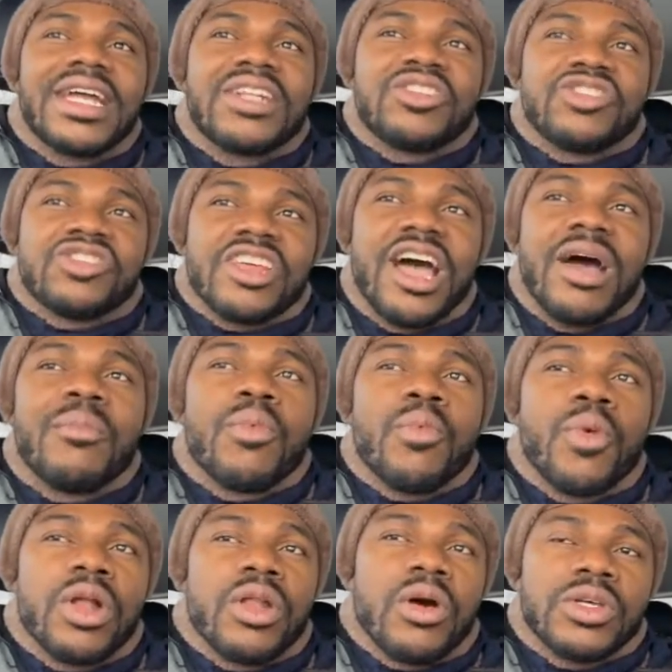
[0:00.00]
and
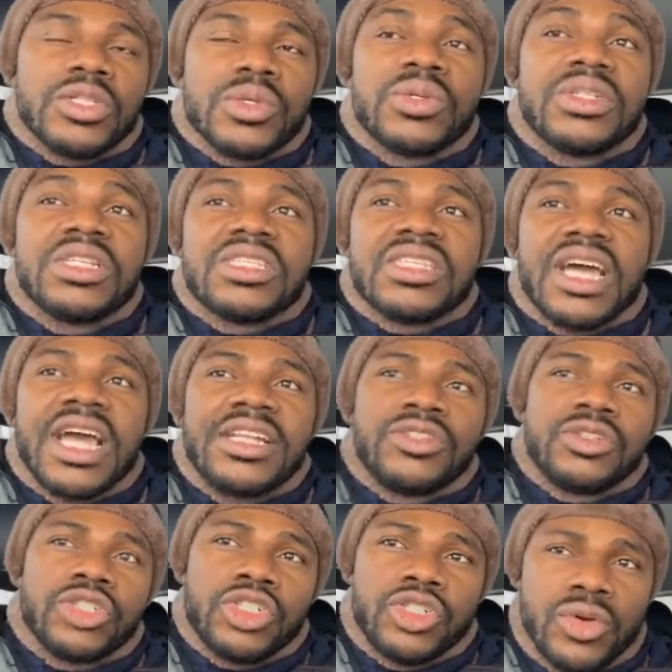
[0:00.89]
some will also
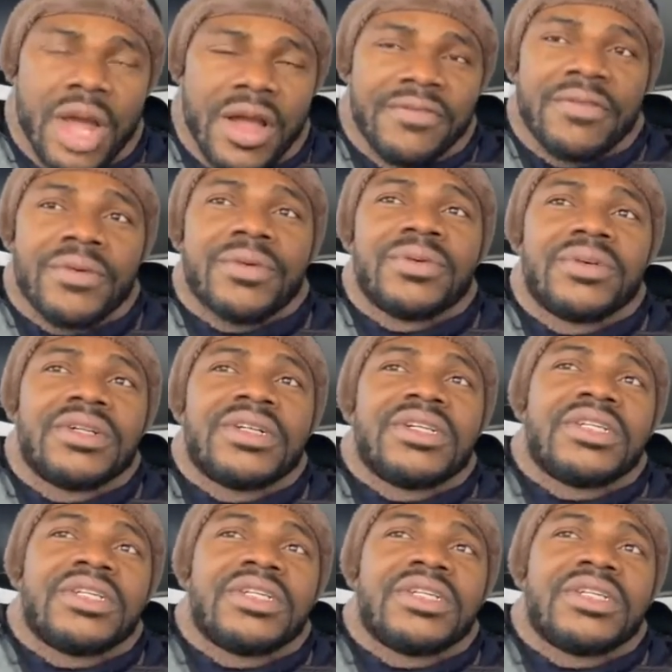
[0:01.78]
decide to travel.